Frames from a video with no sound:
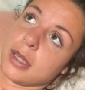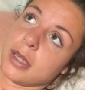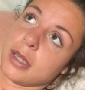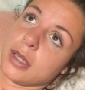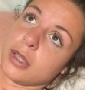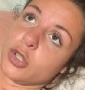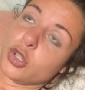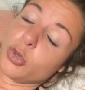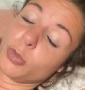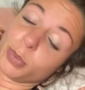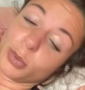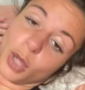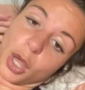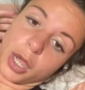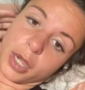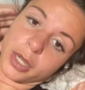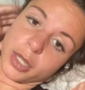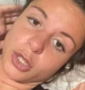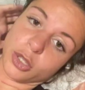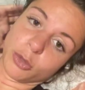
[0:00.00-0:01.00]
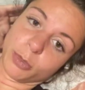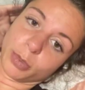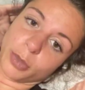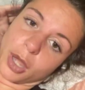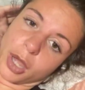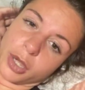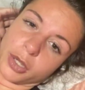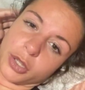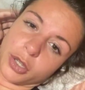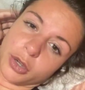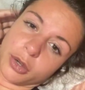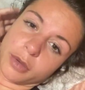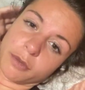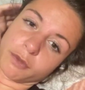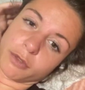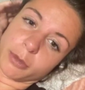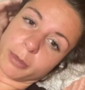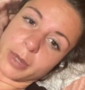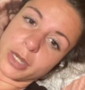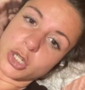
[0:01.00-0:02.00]
you block your
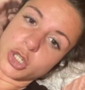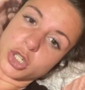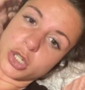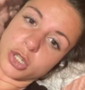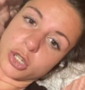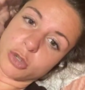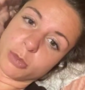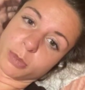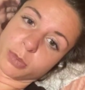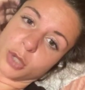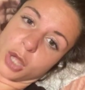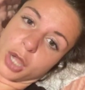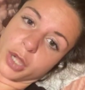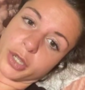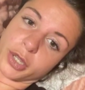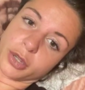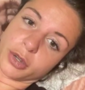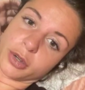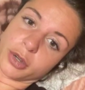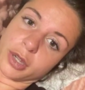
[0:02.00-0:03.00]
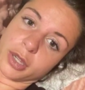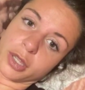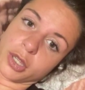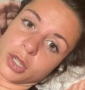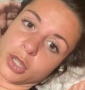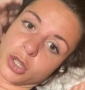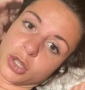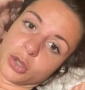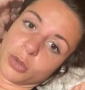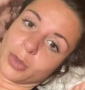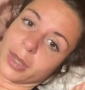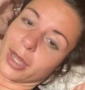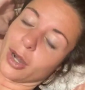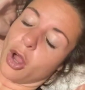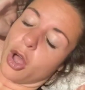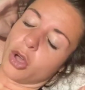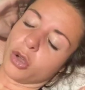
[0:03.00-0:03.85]
information. You get all